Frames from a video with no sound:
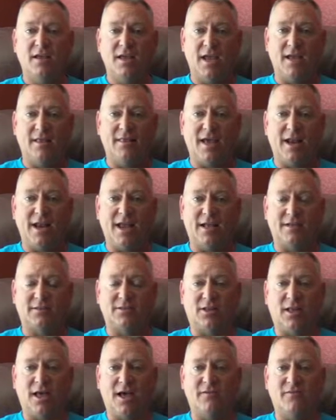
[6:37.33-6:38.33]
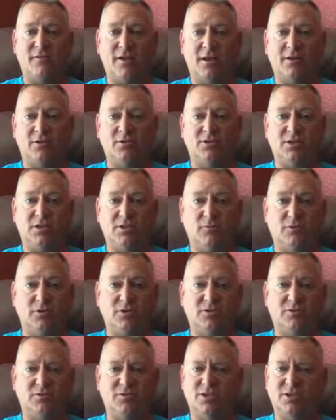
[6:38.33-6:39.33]
and that adds a lot of energy,
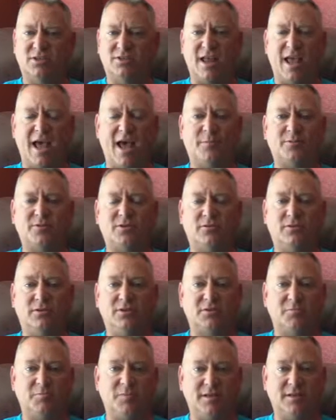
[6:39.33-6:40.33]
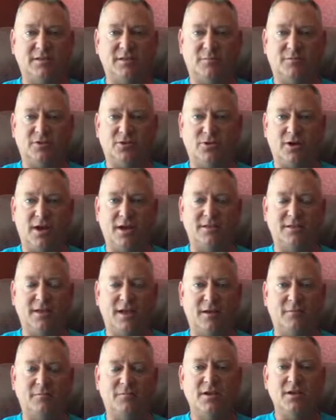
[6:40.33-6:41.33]
which just absolutely speeds up the dry
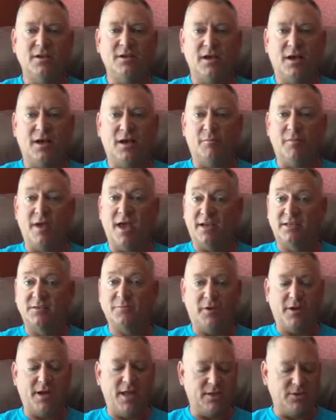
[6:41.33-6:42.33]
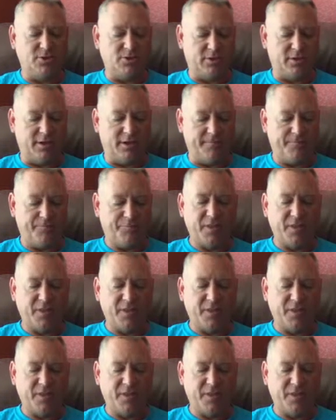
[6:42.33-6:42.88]
time exponentially.